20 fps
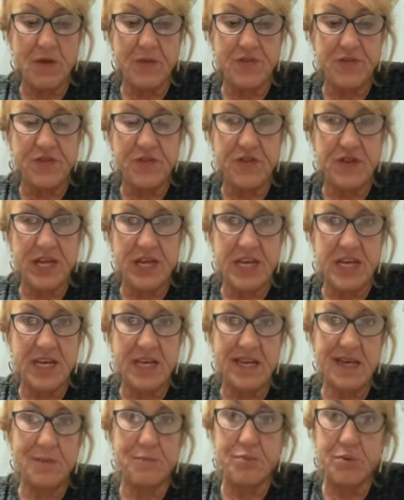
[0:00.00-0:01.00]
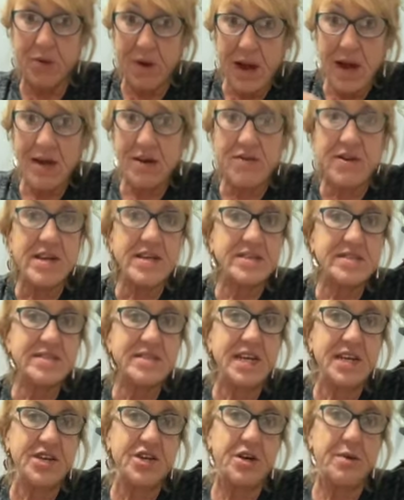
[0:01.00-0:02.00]
the progress
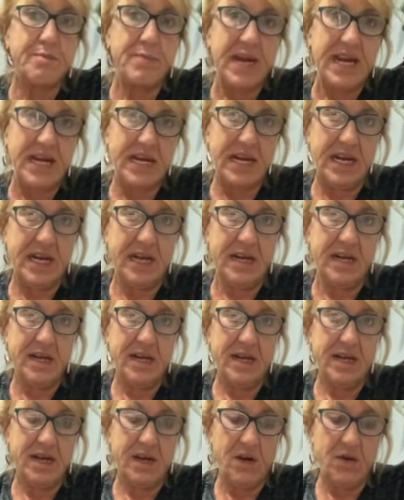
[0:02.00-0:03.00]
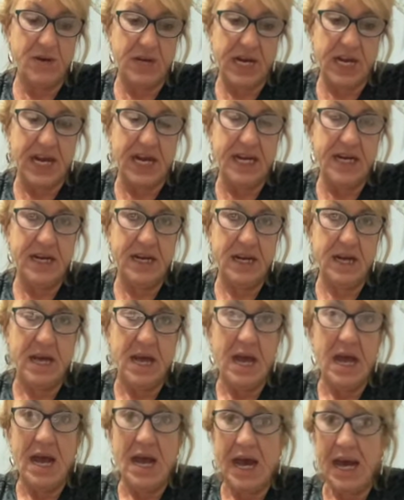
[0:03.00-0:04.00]
that you're making, okay?
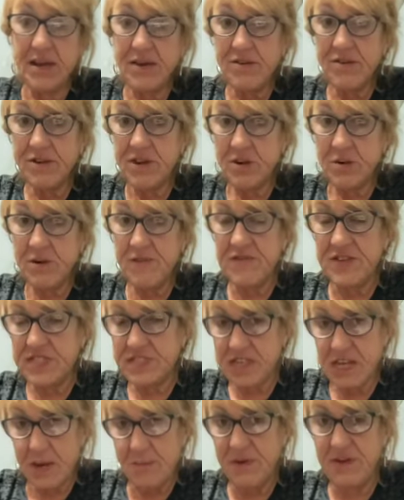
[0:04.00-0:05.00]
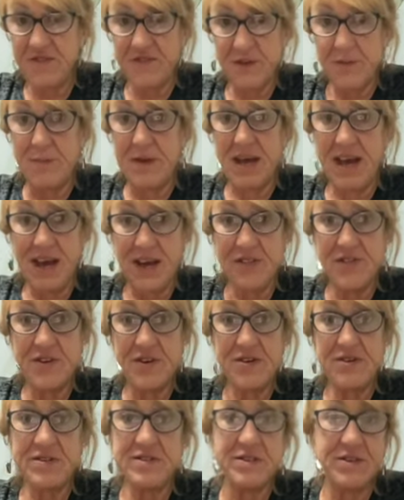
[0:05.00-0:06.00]
I don't know if it's coming from
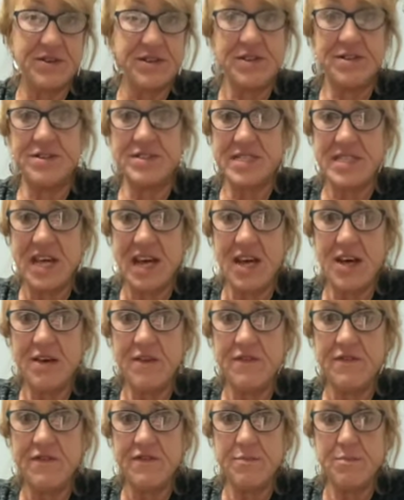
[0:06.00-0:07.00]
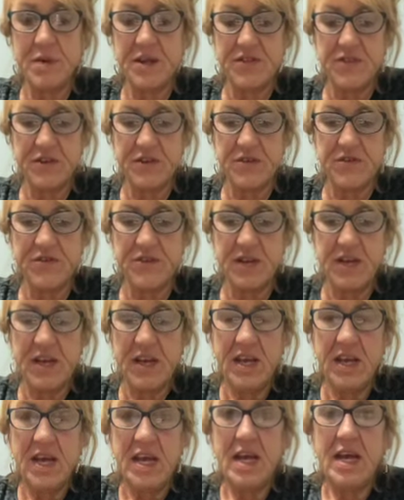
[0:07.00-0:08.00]
others or yourself, but there's,
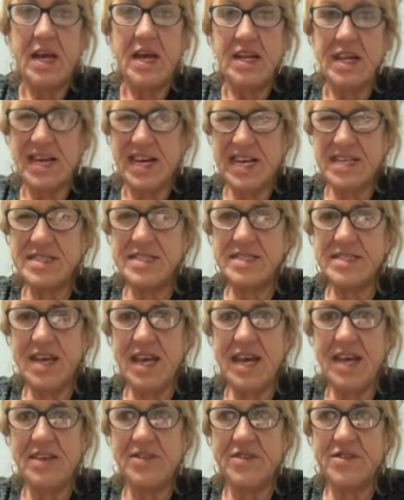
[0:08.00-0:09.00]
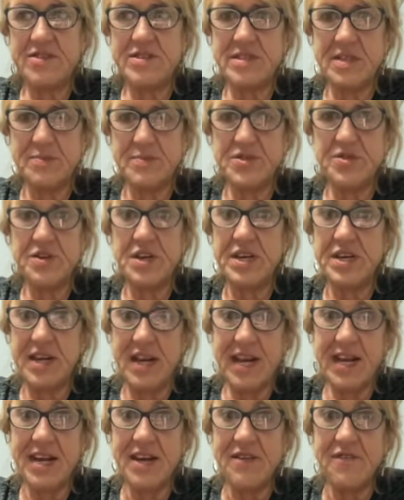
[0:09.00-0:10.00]
like I said, there's some sort of
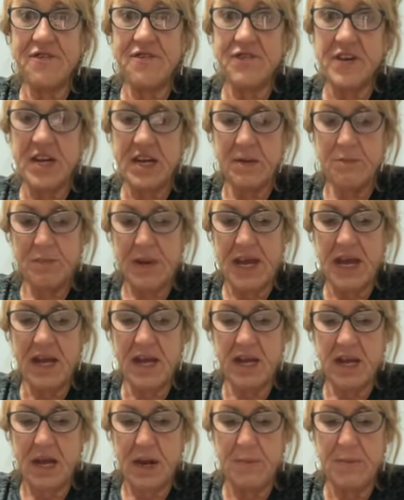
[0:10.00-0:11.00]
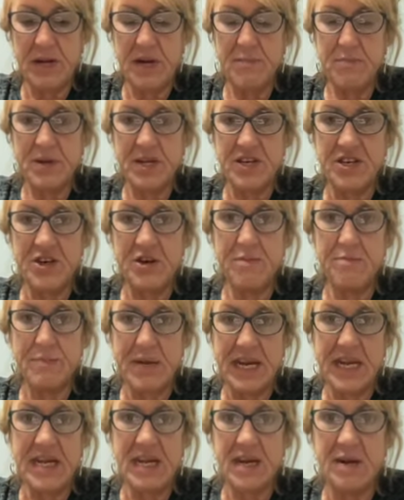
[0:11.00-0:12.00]
negative feedback coming, but you're
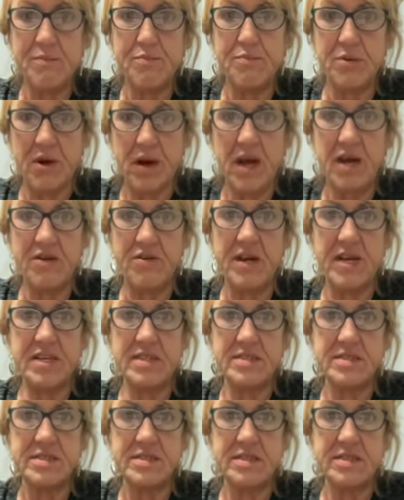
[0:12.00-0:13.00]
making progress.